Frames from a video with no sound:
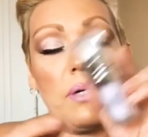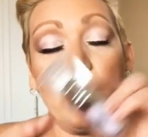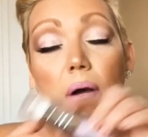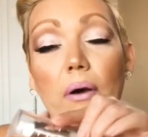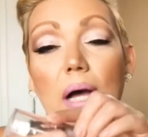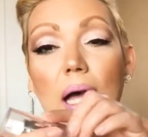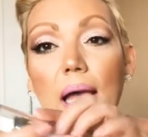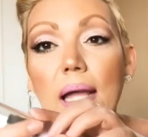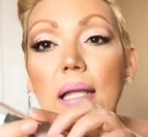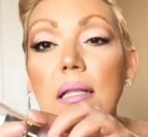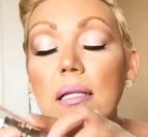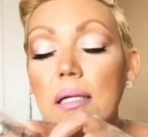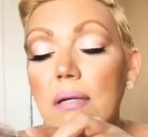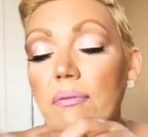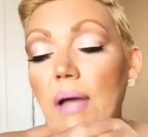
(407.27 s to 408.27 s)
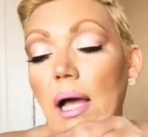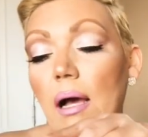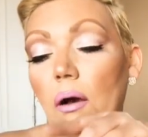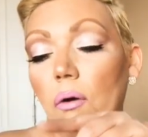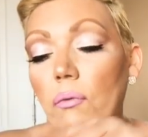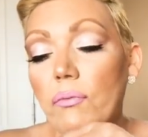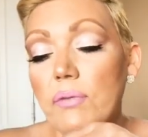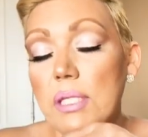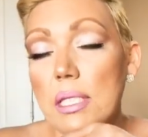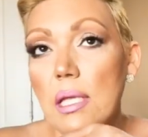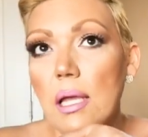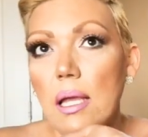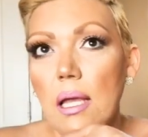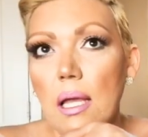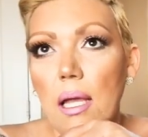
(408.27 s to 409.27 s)
Now I love e.l.f.'s
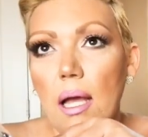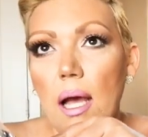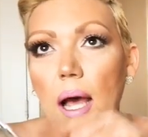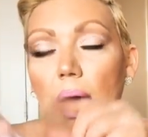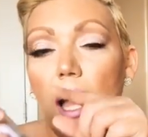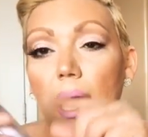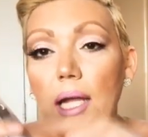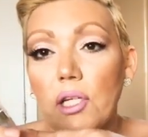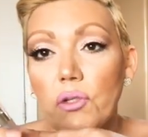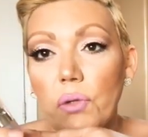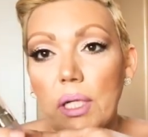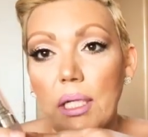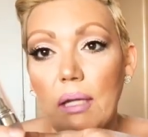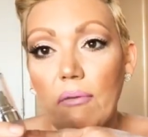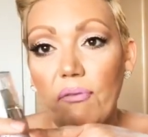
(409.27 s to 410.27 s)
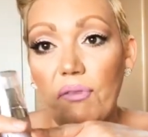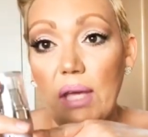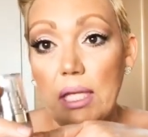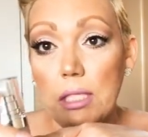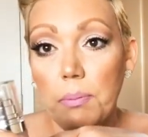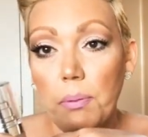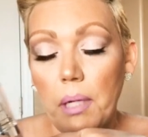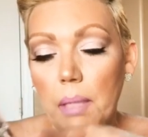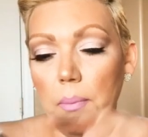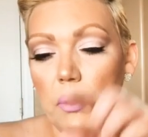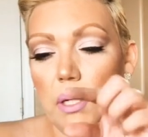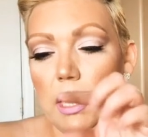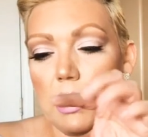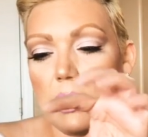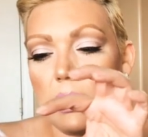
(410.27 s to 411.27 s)
Hydrating Face
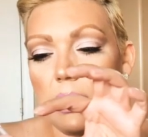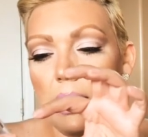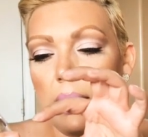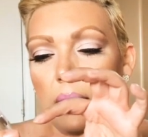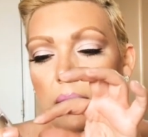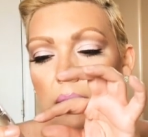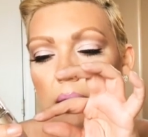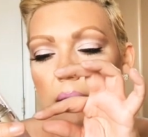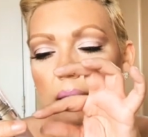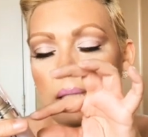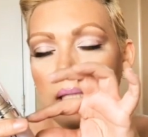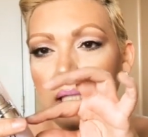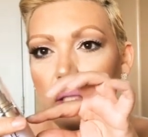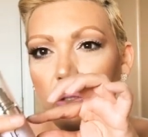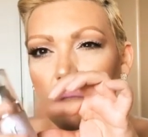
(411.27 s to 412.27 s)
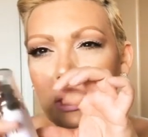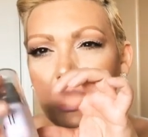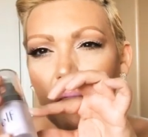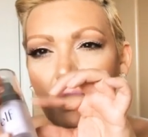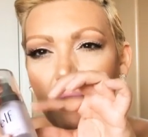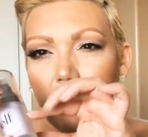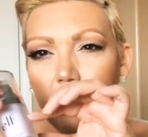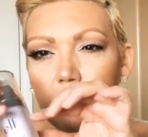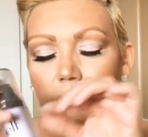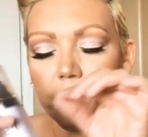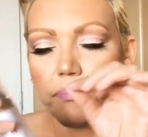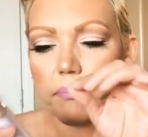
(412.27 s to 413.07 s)
Primer. It's like a teal color.